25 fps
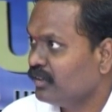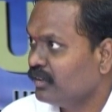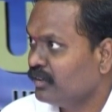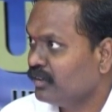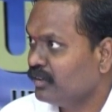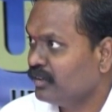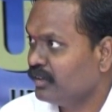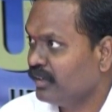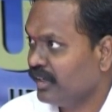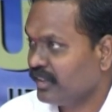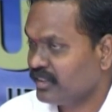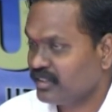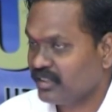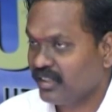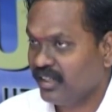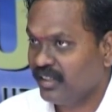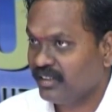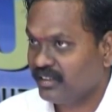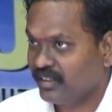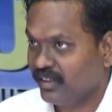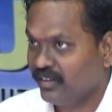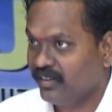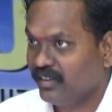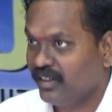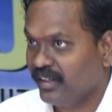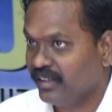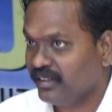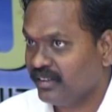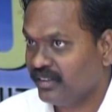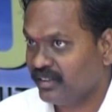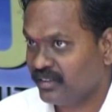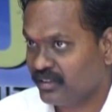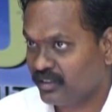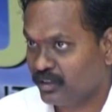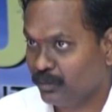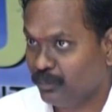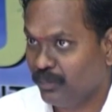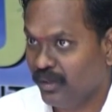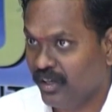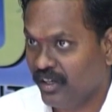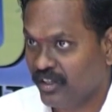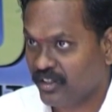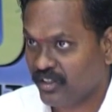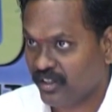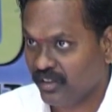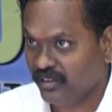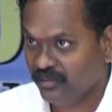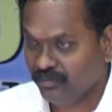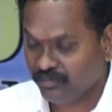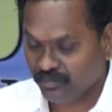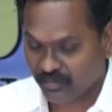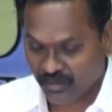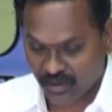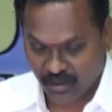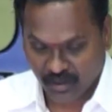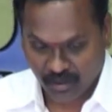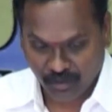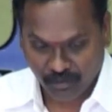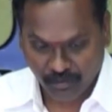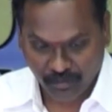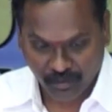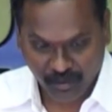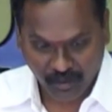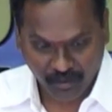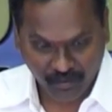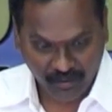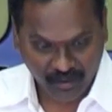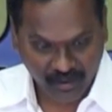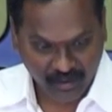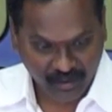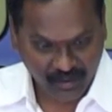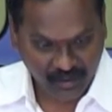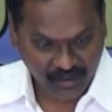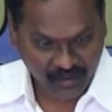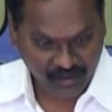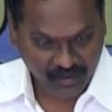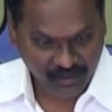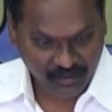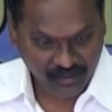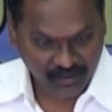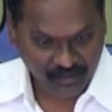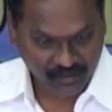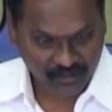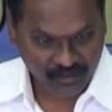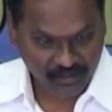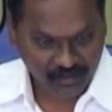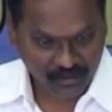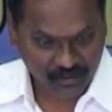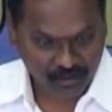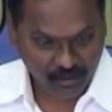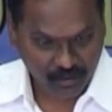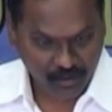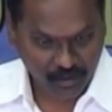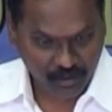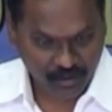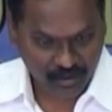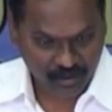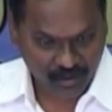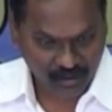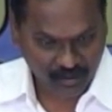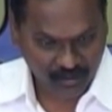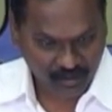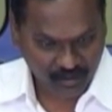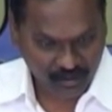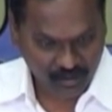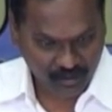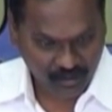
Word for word: uh, next class I will take this simulation if you have any solution